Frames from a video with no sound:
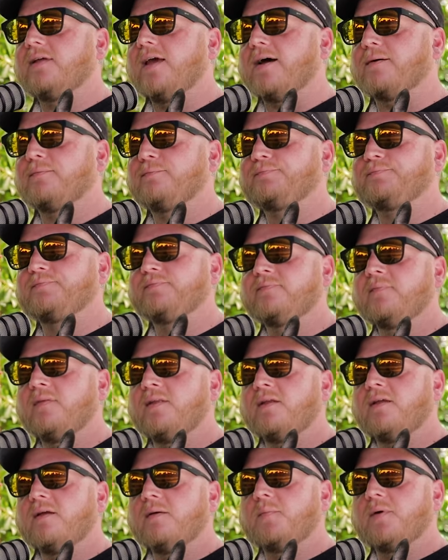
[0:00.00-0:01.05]
Yeah,
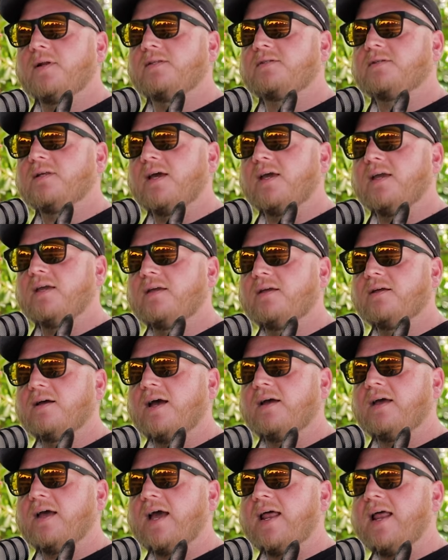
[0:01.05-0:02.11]
but it's like
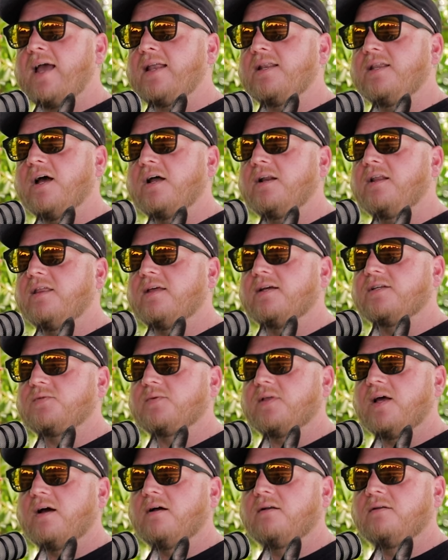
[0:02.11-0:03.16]
I, I had none of this
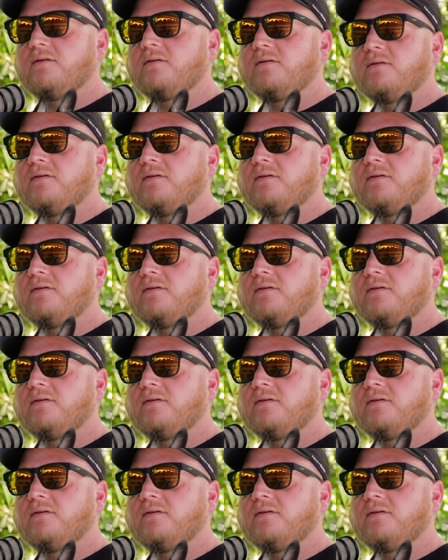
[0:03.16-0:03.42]
without